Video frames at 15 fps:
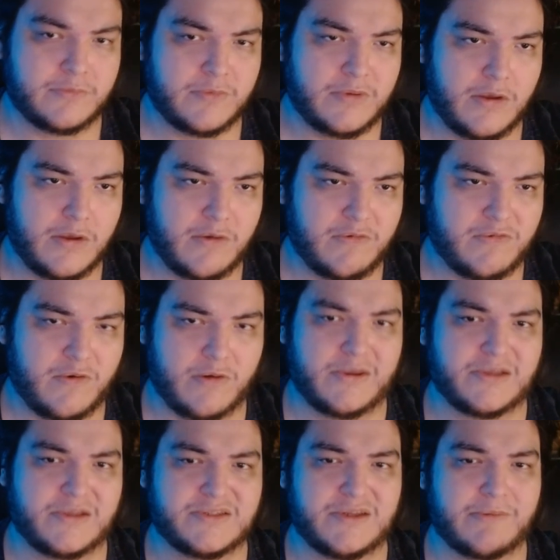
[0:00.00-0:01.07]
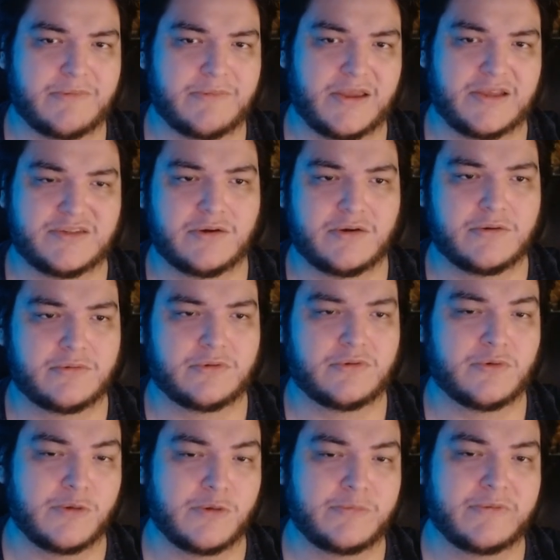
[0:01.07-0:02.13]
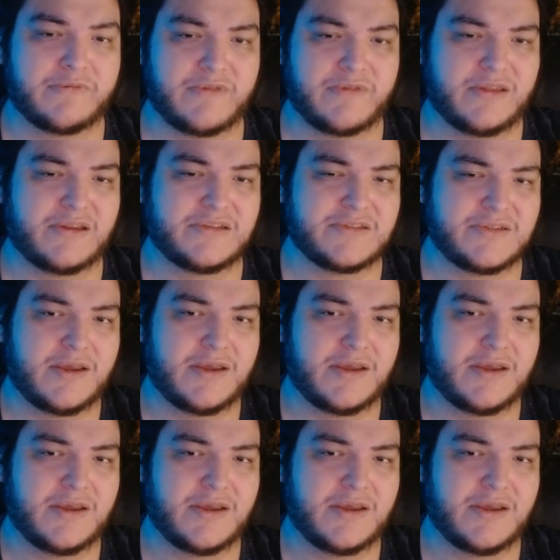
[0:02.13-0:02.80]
forming something, his own group of villains.